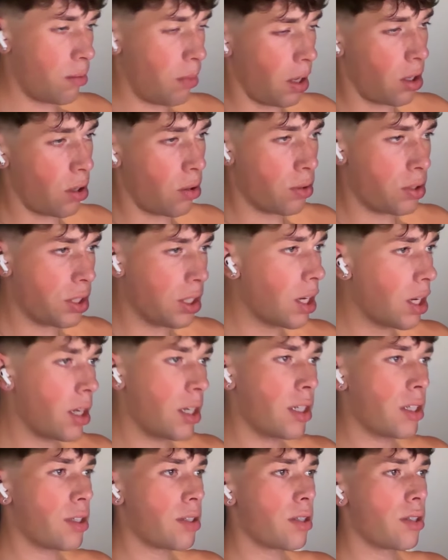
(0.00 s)
my coaching
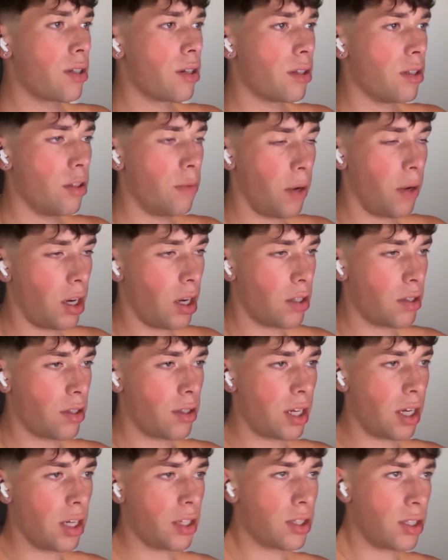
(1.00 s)
clients, to my
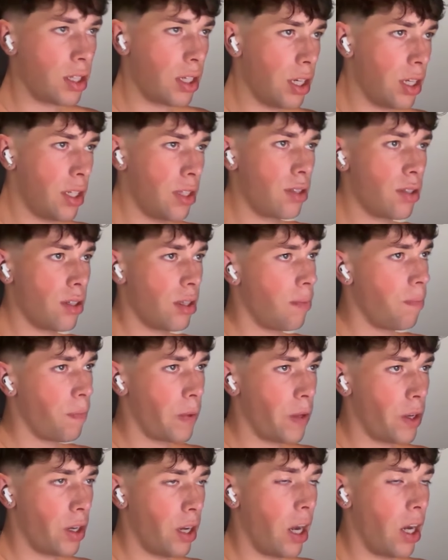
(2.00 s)
consultation clients, on
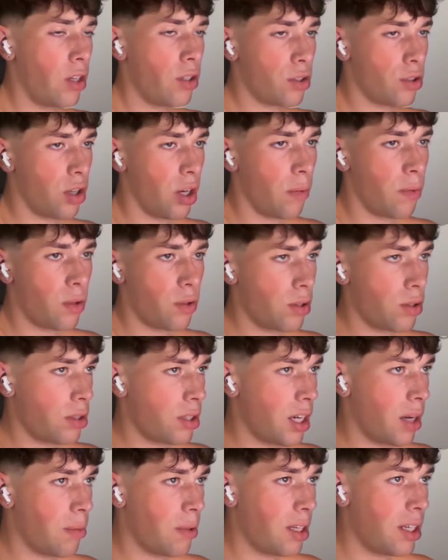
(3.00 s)
how to scrape those
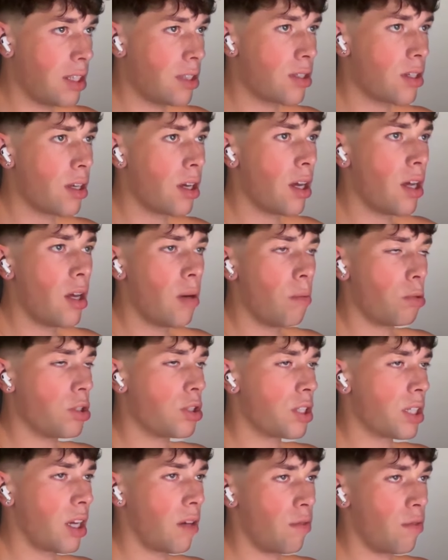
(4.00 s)
untapped leads. But just
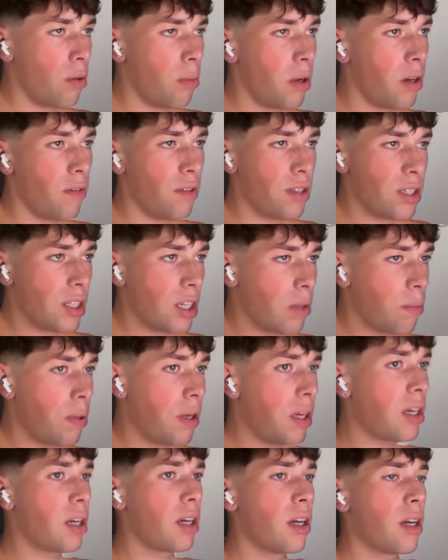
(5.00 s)
to give you a bit of a sneak
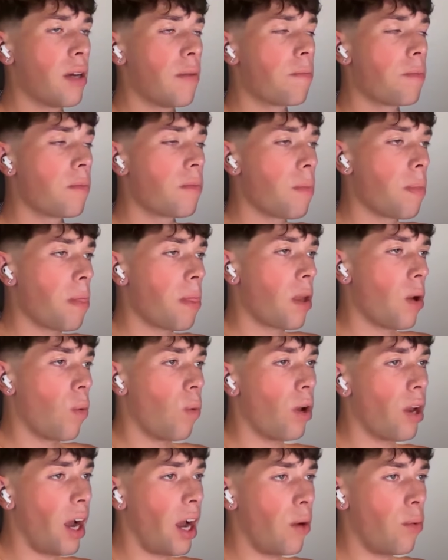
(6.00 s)
peek,
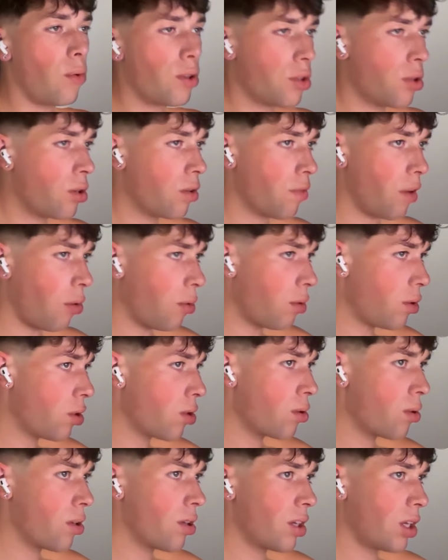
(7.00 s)
what I would do if I were
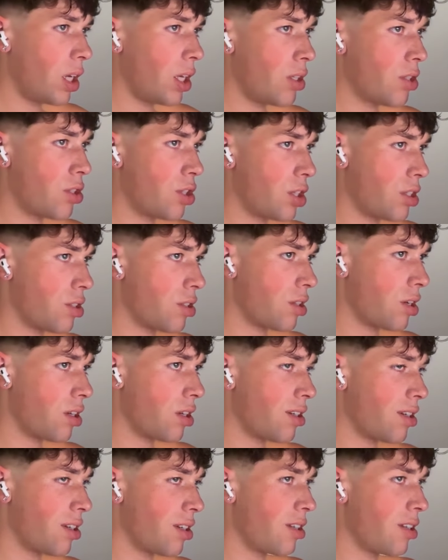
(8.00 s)
you is just
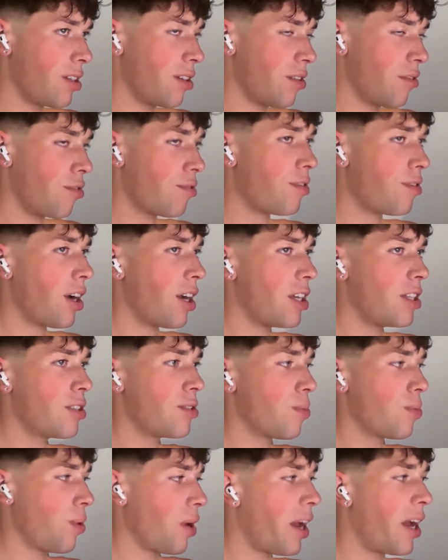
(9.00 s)
find
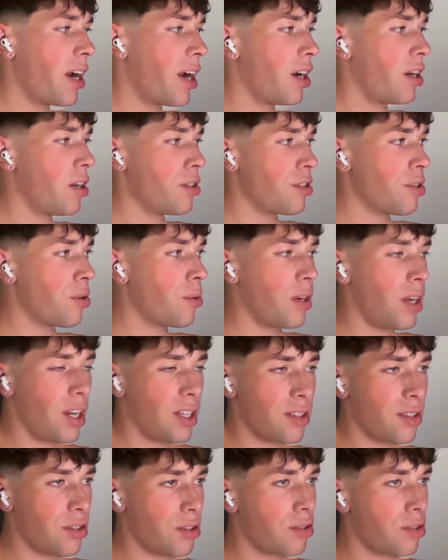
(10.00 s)
where no one
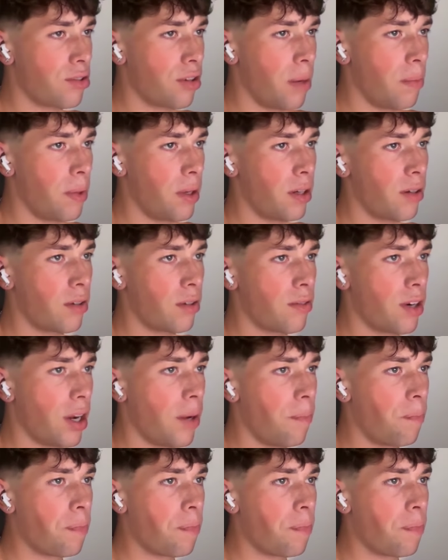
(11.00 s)
else is scraping, right?